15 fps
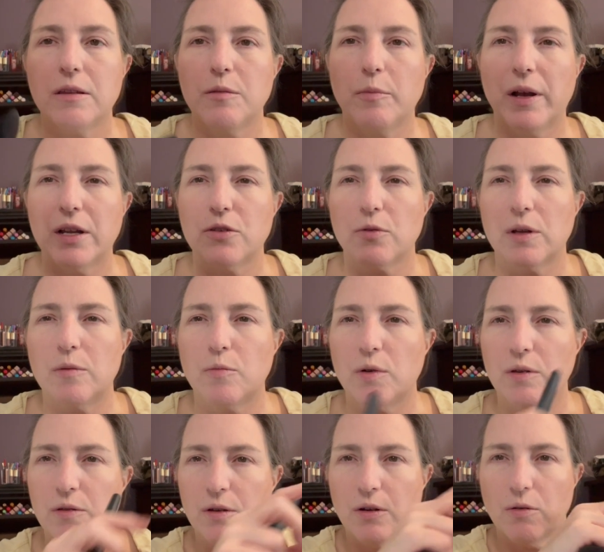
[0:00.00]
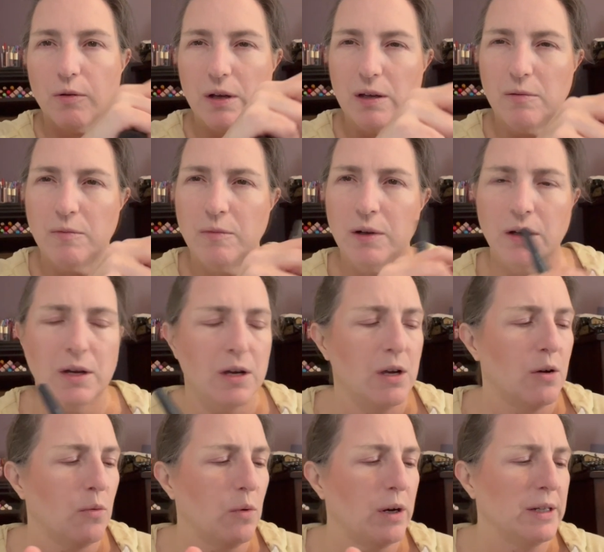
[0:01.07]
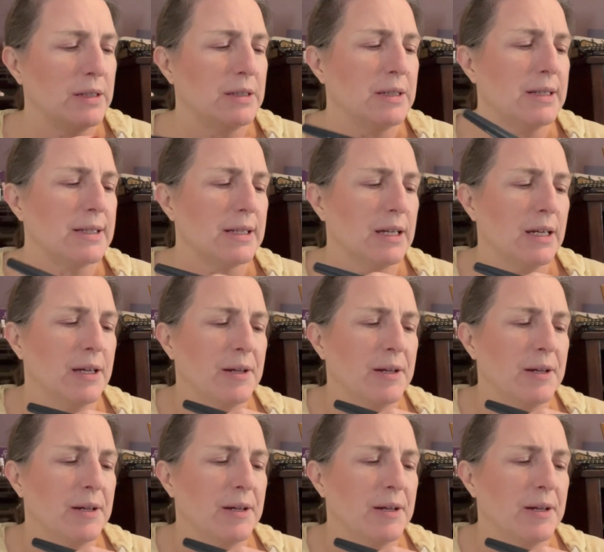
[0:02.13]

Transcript: the My Dream with the cream ones,